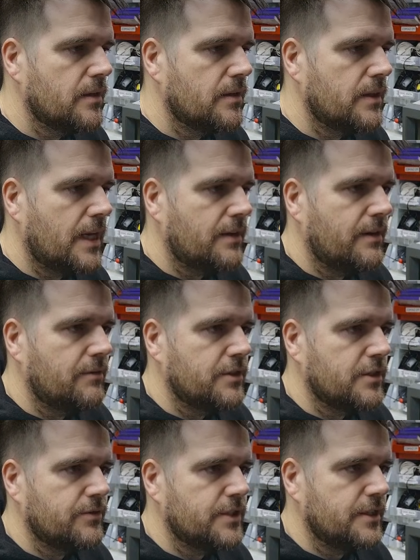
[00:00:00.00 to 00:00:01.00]
That ground is
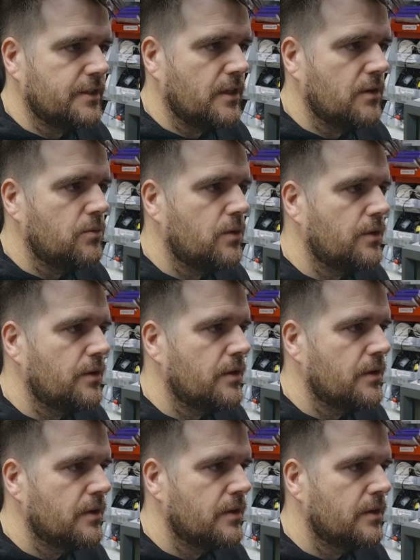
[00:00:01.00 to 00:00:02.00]
obviously the low one.
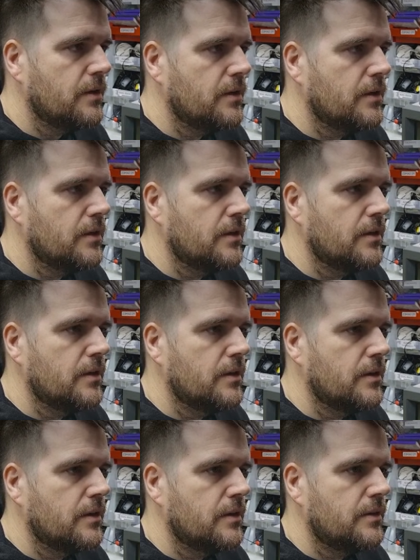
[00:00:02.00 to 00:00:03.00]

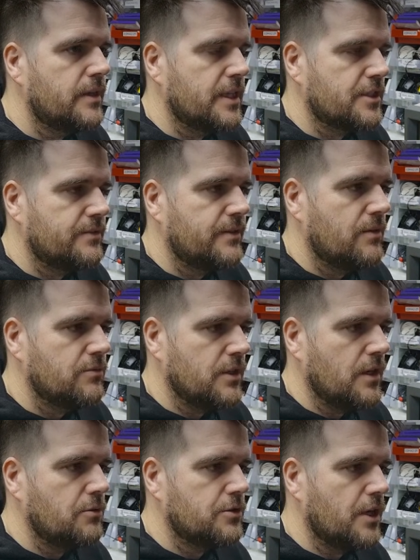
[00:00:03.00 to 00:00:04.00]
This ground's
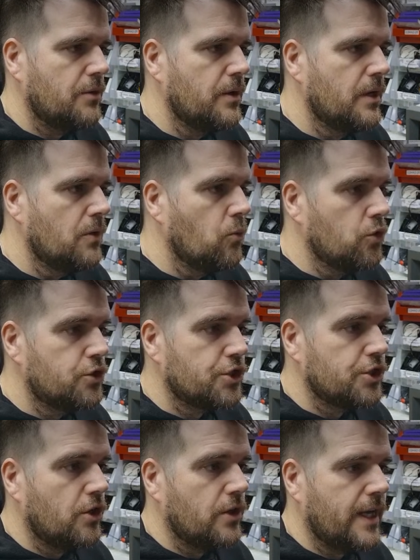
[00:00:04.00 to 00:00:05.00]
low. So once you
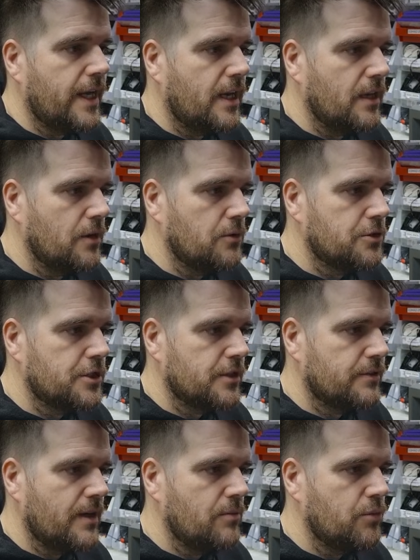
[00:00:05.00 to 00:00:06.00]
start getting close to the
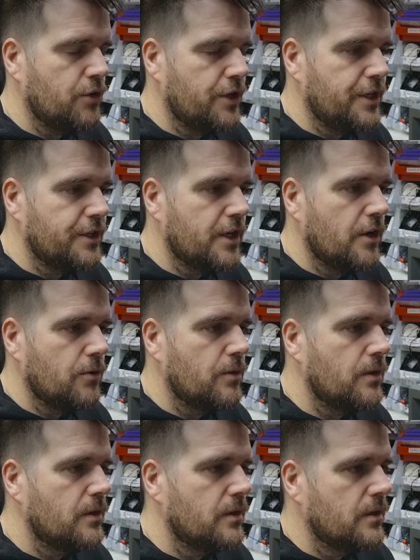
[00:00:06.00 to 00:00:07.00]
ground point, you know,
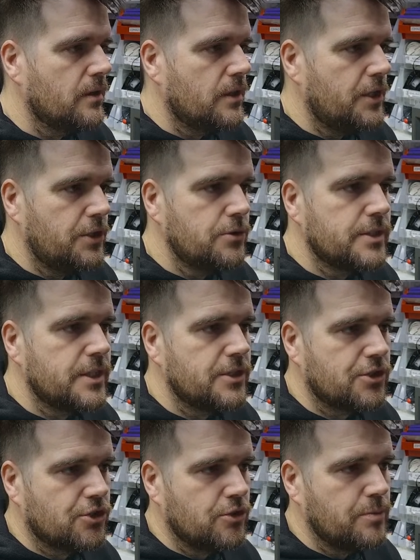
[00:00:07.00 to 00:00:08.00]
using the
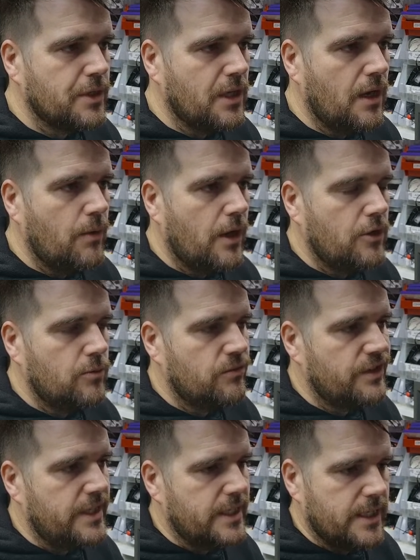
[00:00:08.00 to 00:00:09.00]
super low ohm
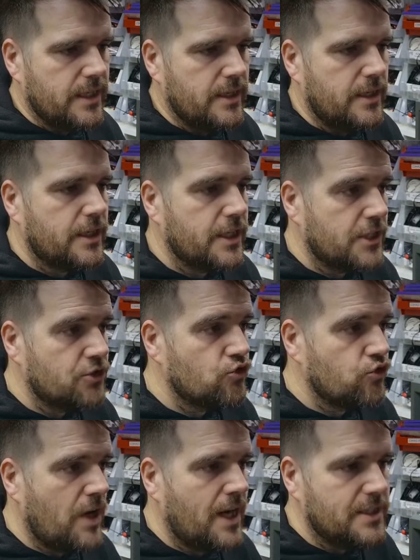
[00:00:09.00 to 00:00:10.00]
reading, you can
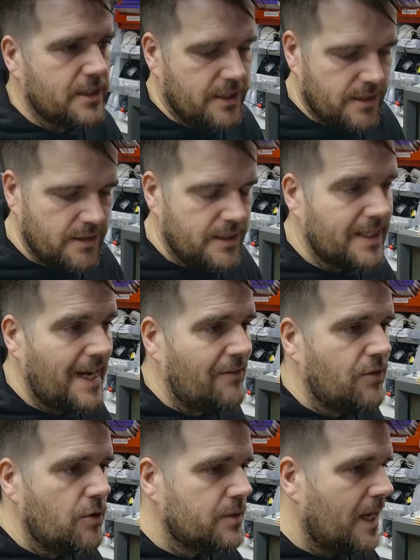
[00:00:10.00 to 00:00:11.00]
try to
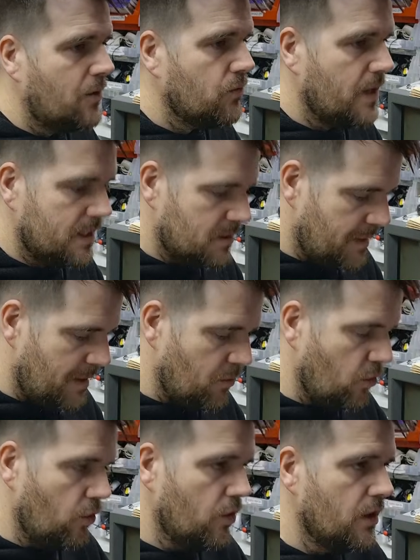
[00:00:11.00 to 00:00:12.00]
narrow down that a bit
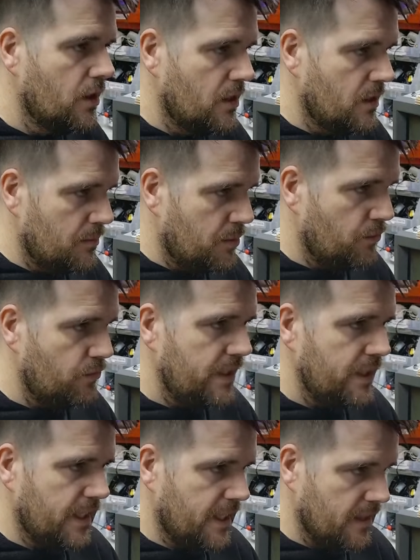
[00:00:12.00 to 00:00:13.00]
more. But
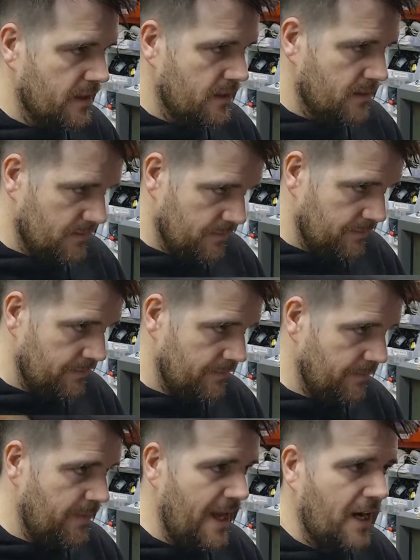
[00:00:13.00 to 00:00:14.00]
really,
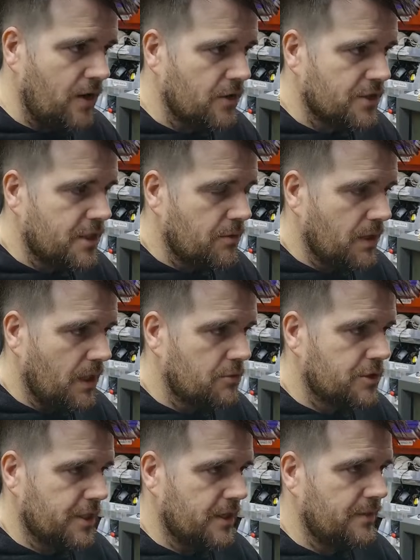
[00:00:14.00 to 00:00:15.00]
that got us no
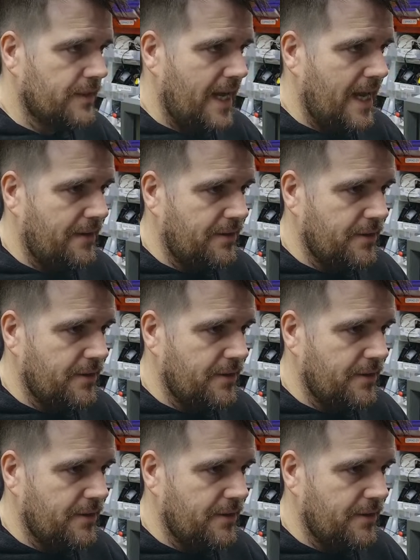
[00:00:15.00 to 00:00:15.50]
closer than the